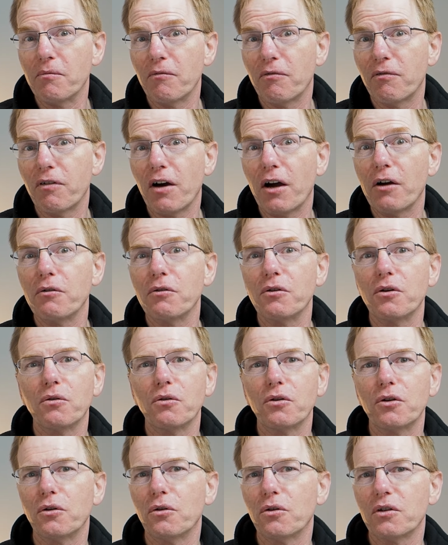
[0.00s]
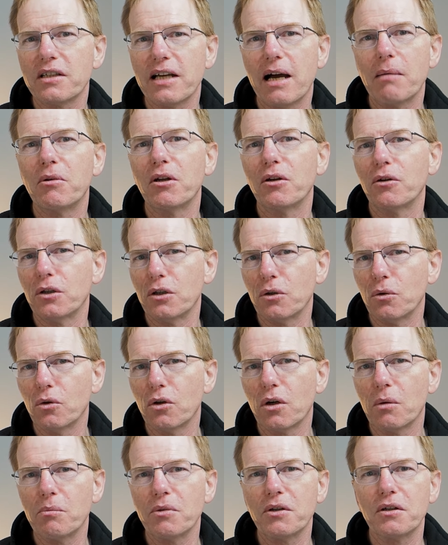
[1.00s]
phone or your tablet or your
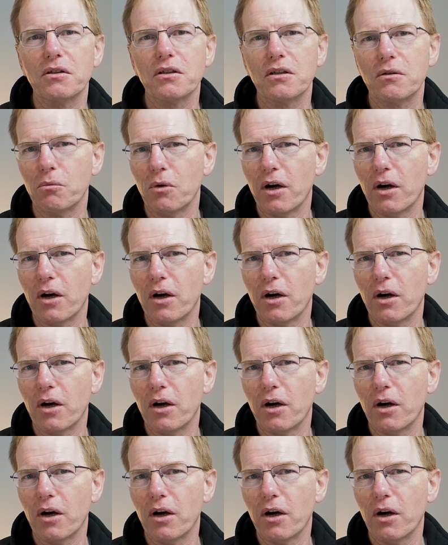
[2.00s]
computer,